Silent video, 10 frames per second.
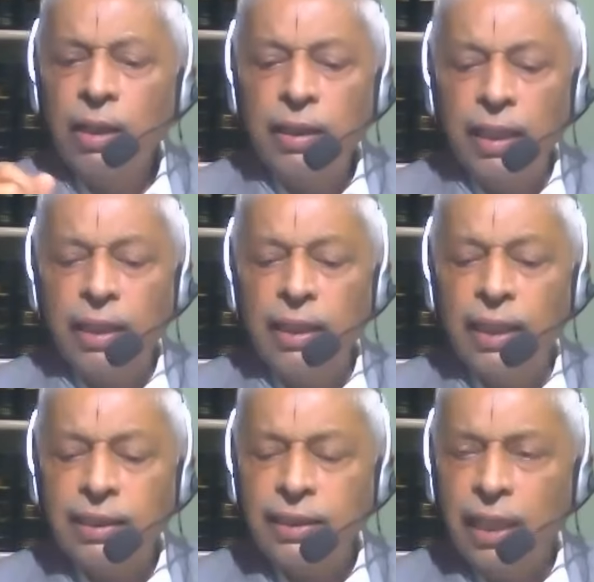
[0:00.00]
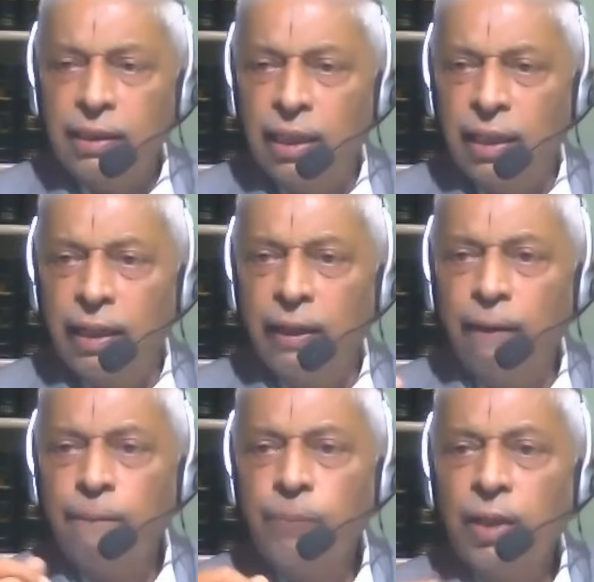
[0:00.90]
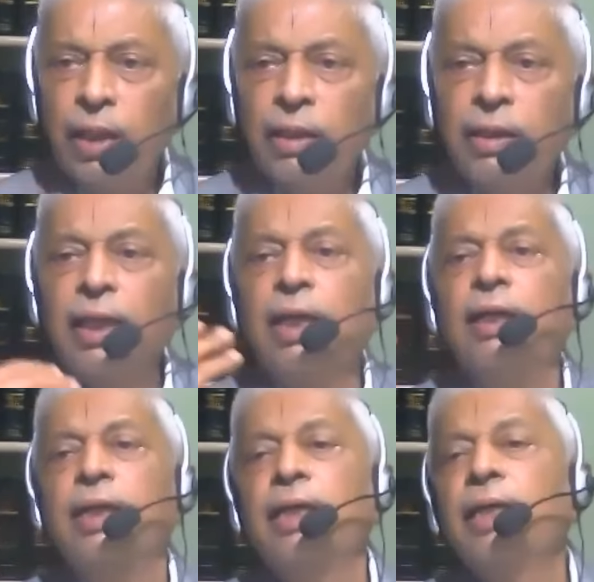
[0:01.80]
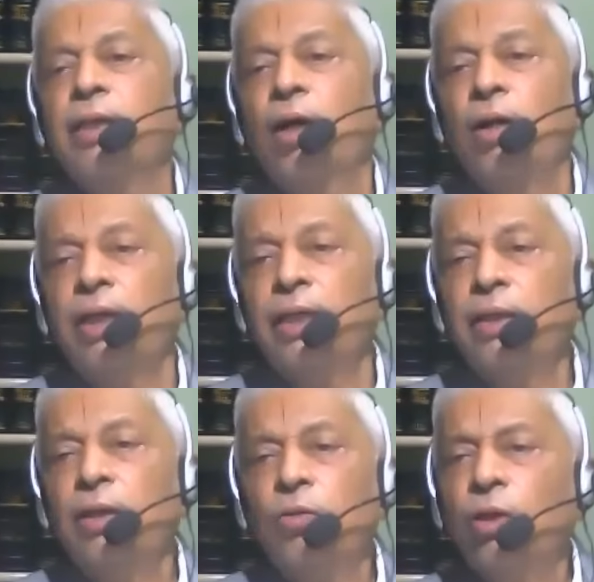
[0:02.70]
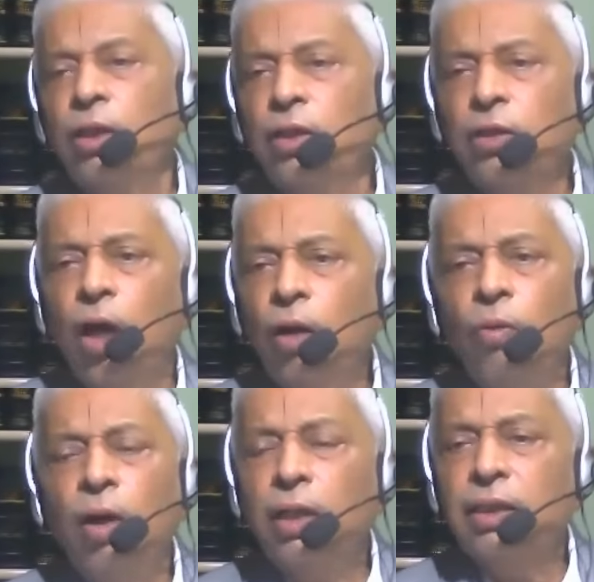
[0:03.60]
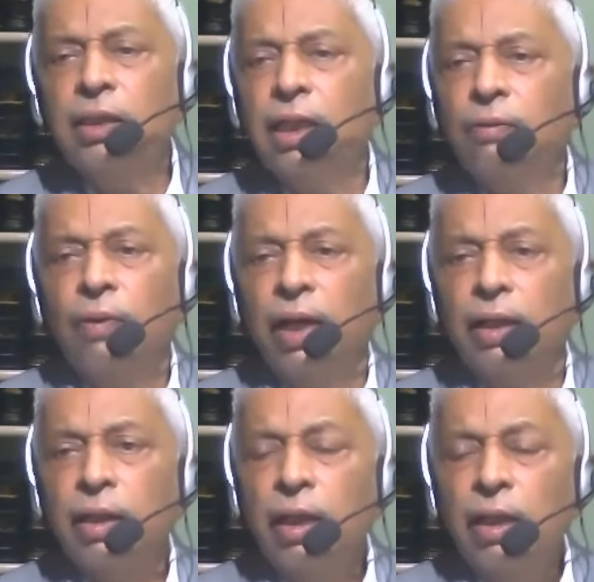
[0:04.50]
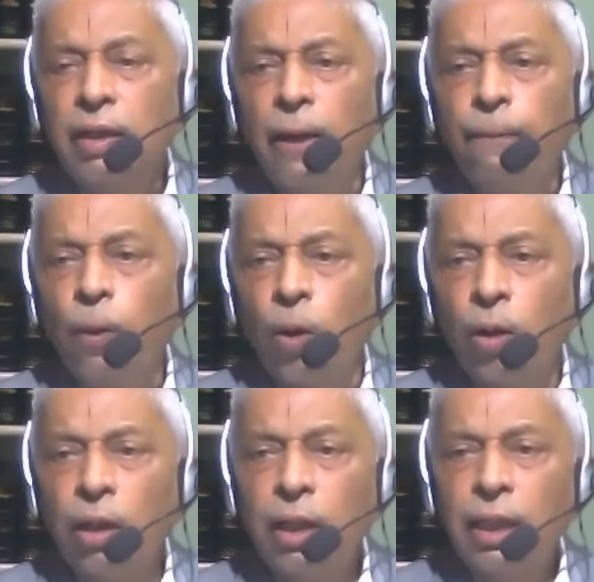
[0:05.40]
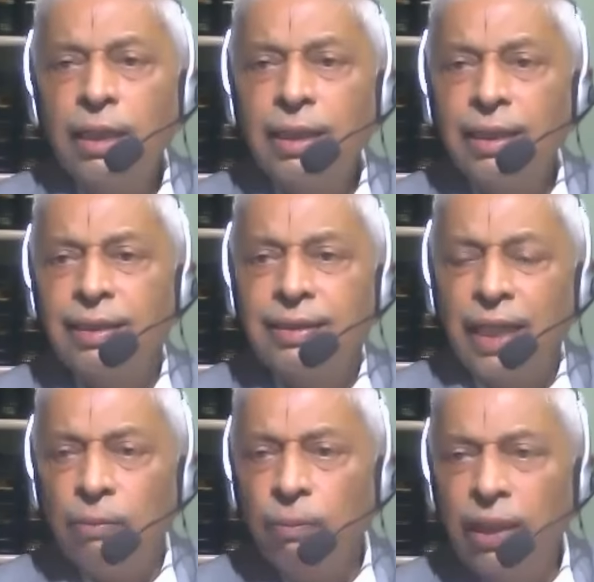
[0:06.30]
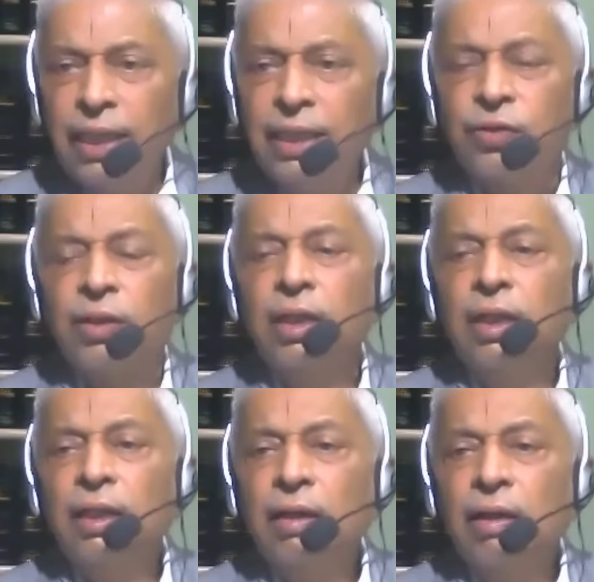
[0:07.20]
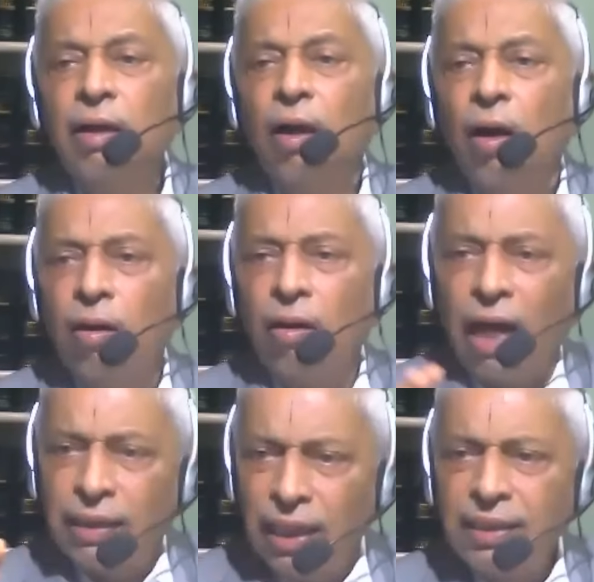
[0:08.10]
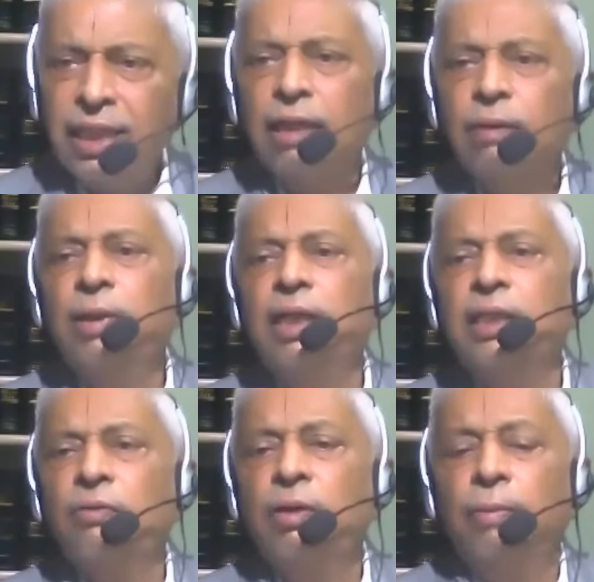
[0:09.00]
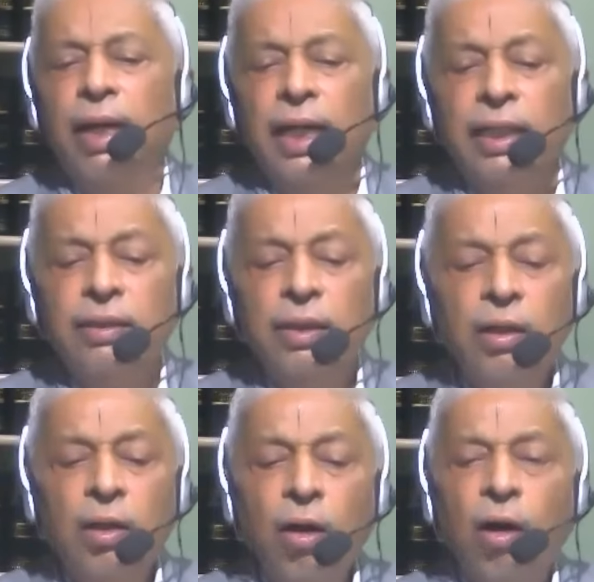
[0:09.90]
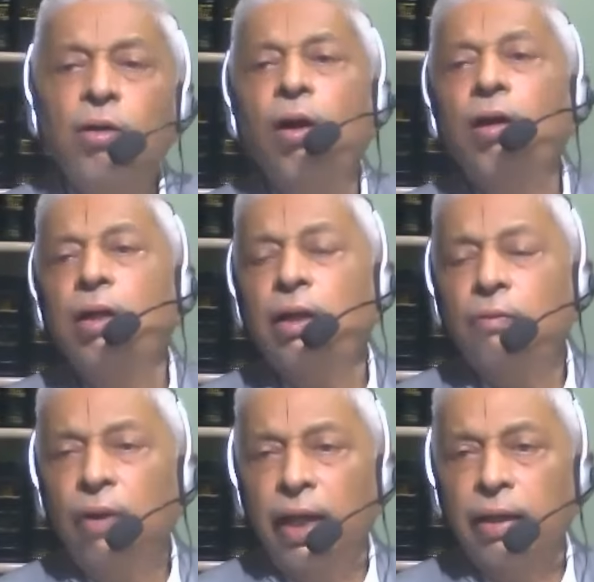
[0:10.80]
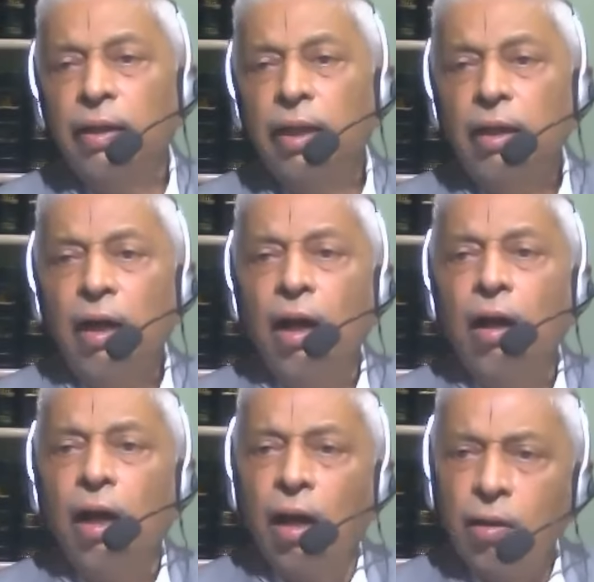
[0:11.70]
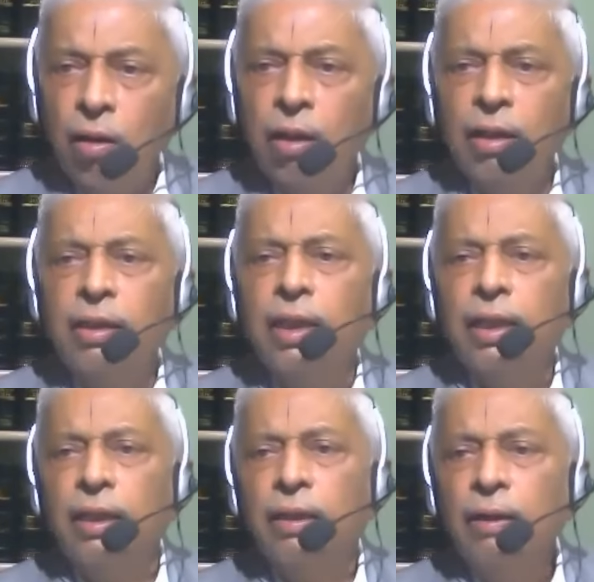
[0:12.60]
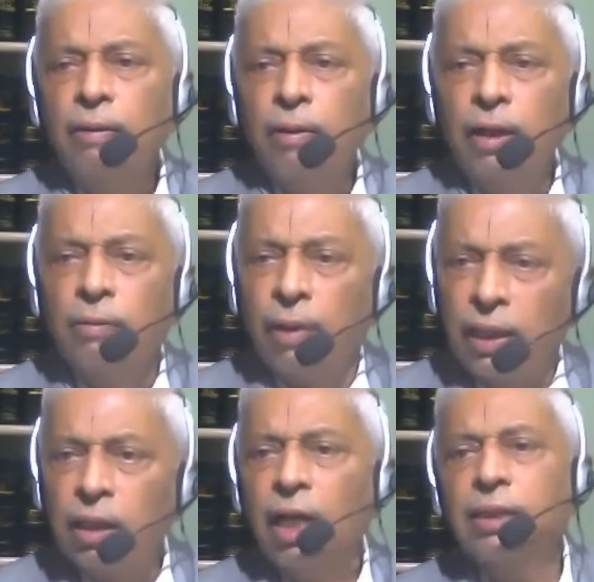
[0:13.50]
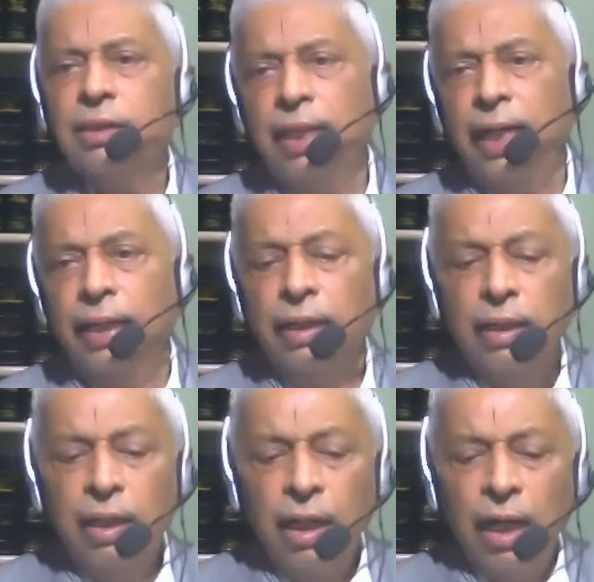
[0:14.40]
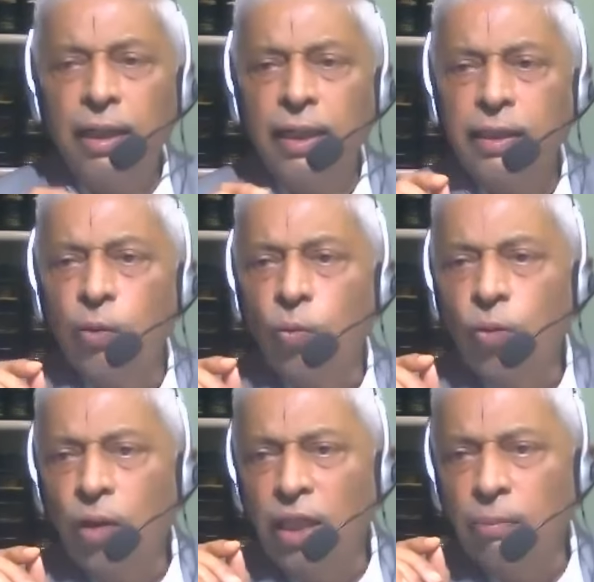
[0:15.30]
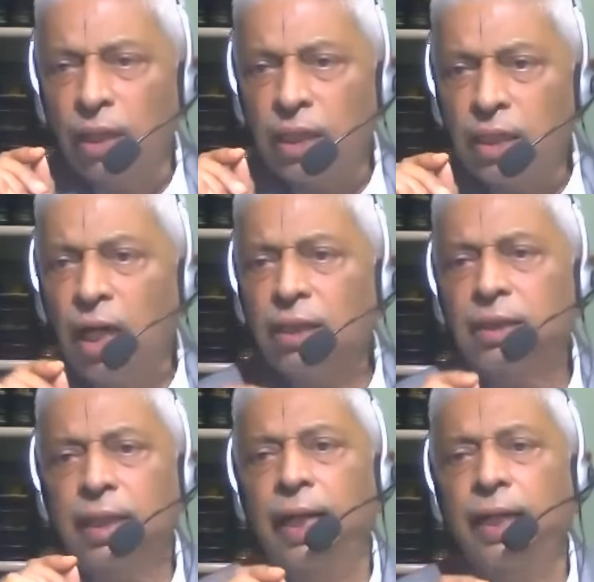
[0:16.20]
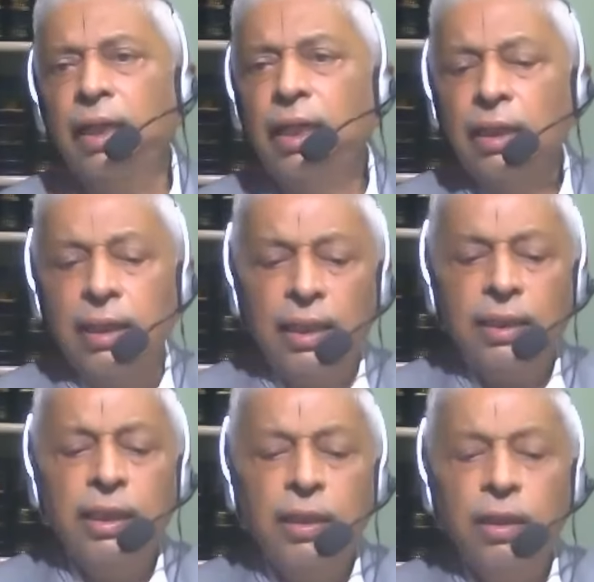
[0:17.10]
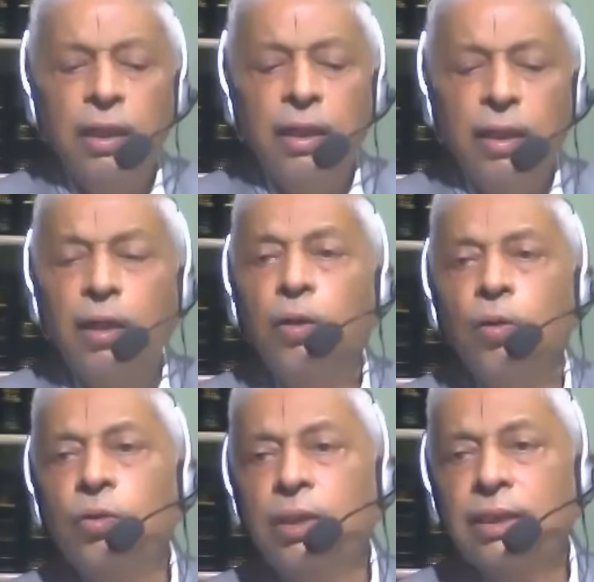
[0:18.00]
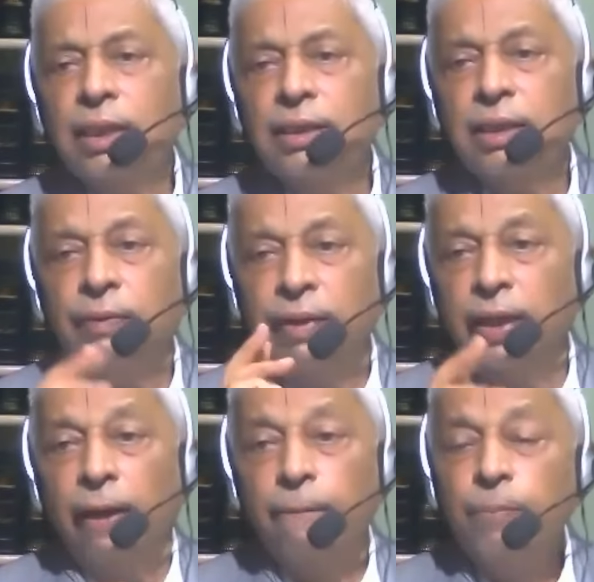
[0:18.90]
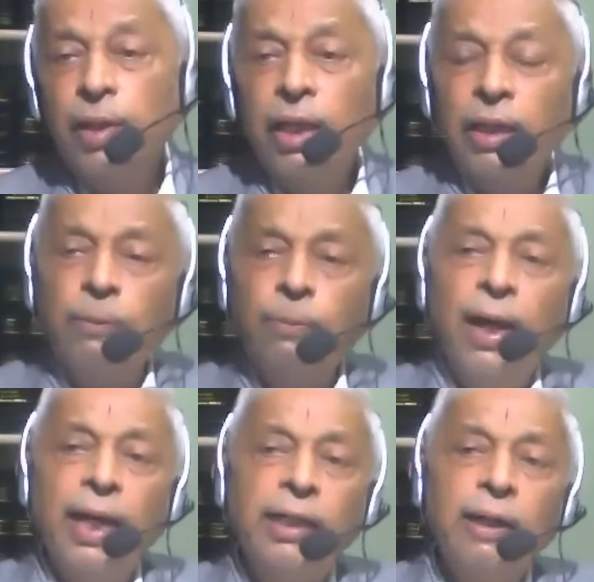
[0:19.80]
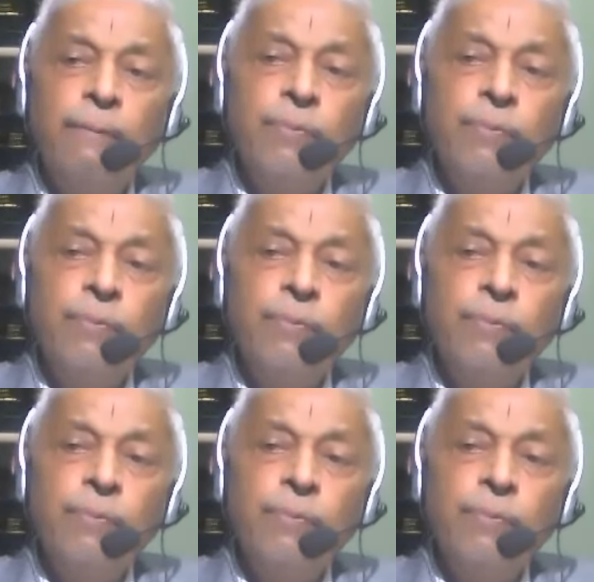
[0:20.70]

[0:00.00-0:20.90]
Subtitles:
they can exchange a ring, they can tie a thali. So this is all what is required. Therefore, the ceremonies, other ceremonies of the marriage are not required in Madras state, and it is only the Madras state that has introduced Section 7A. In fact,